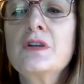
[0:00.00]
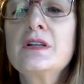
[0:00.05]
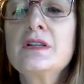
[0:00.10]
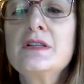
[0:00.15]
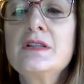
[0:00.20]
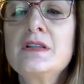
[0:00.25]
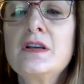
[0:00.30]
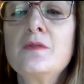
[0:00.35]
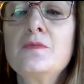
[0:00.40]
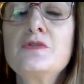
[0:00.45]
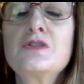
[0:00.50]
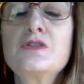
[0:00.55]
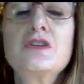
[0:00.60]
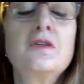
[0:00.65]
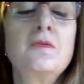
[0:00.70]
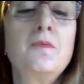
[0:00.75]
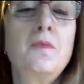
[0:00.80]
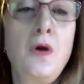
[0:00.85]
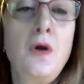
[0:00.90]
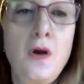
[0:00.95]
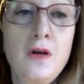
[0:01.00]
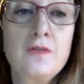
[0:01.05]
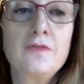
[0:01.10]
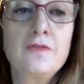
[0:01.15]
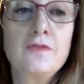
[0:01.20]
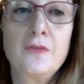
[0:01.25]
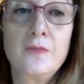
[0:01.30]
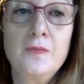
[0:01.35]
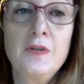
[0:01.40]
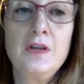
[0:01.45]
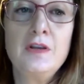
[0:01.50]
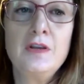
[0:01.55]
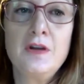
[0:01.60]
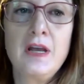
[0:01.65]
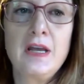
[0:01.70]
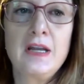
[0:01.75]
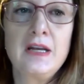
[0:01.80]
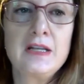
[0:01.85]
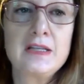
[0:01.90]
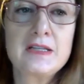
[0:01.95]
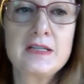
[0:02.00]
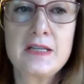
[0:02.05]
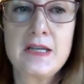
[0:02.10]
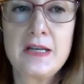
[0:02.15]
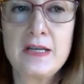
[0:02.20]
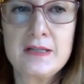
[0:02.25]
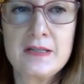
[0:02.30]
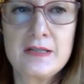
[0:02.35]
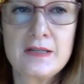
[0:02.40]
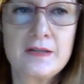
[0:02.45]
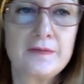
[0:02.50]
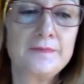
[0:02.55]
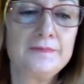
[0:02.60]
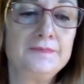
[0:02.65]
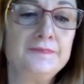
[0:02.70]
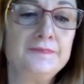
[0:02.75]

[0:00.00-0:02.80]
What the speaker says: consumption apart from the United States?